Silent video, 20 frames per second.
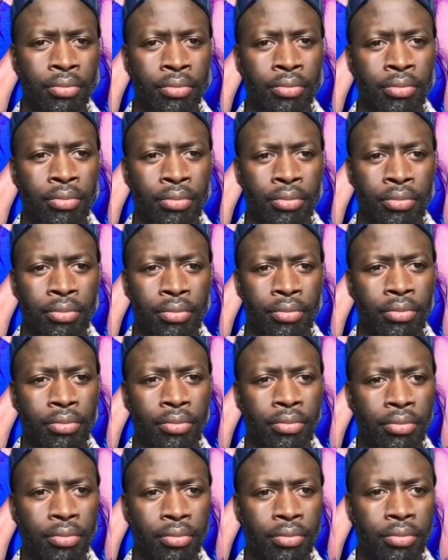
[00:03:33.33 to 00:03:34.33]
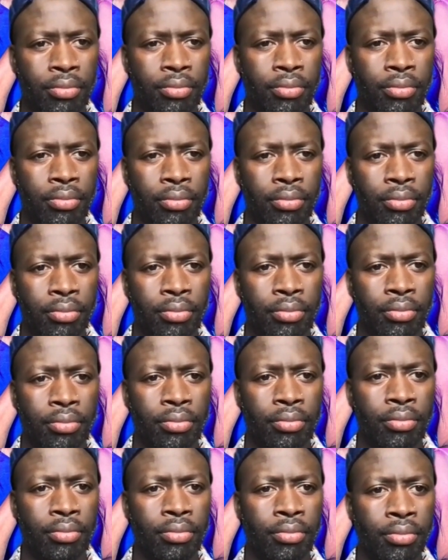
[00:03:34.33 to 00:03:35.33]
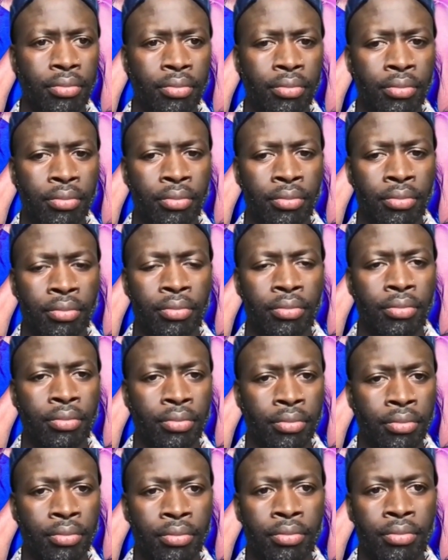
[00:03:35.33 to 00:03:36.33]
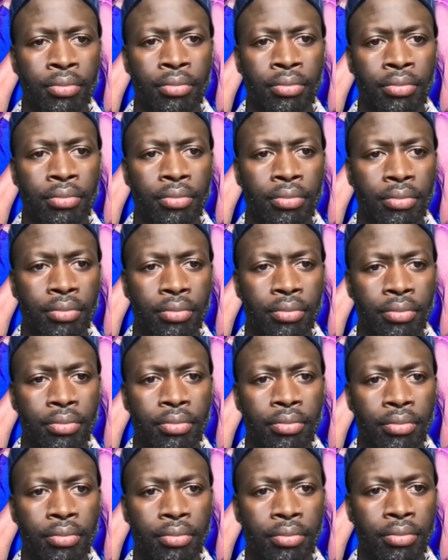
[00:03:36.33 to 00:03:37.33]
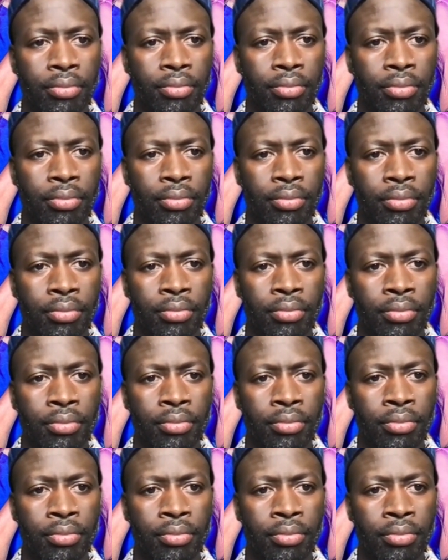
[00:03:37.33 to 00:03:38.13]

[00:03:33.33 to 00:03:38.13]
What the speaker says: This person isn't speaking.